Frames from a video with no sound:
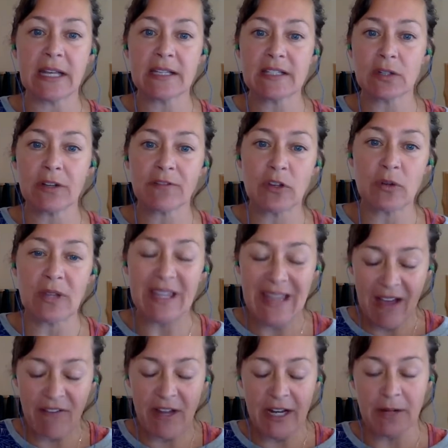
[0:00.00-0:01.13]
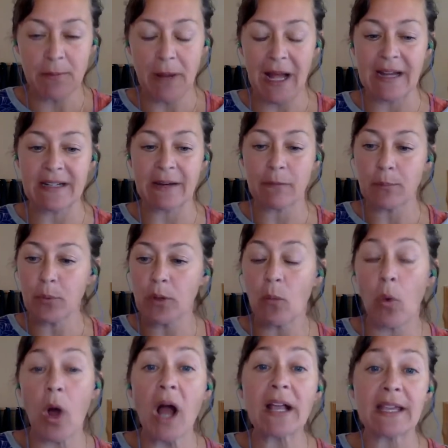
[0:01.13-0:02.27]
And so if you have that in mind, i would
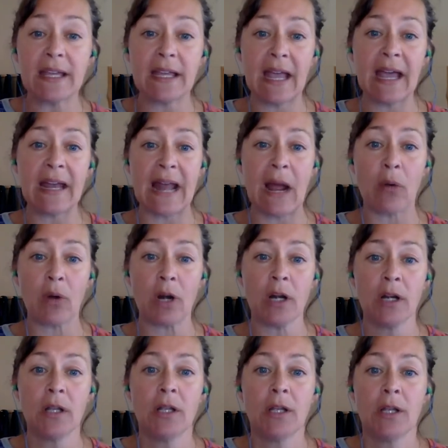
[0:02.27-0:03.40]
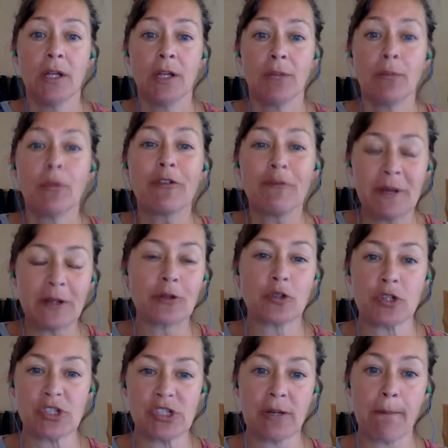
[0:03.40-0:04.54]
put walking at our movement
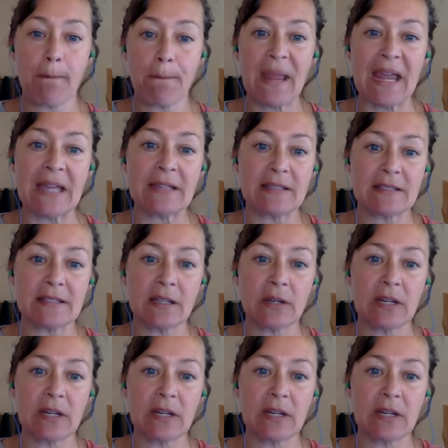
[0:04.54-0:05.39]
nutrition base.